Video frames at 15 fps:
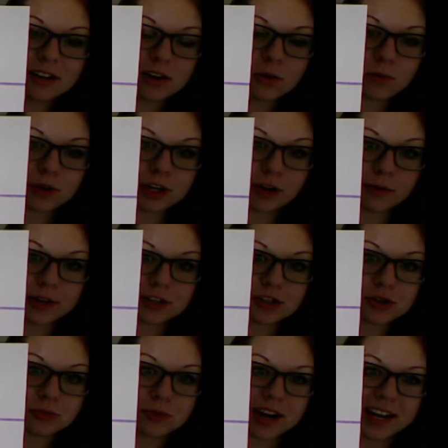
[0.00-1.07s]
we're going to
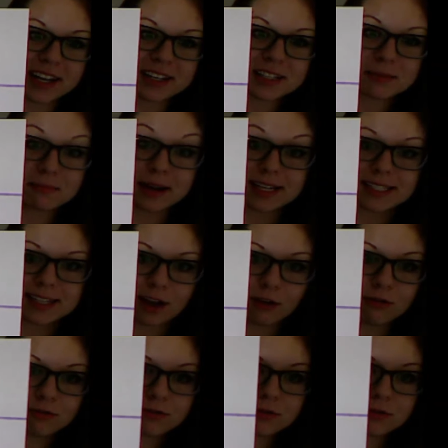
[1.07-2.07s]
write myself.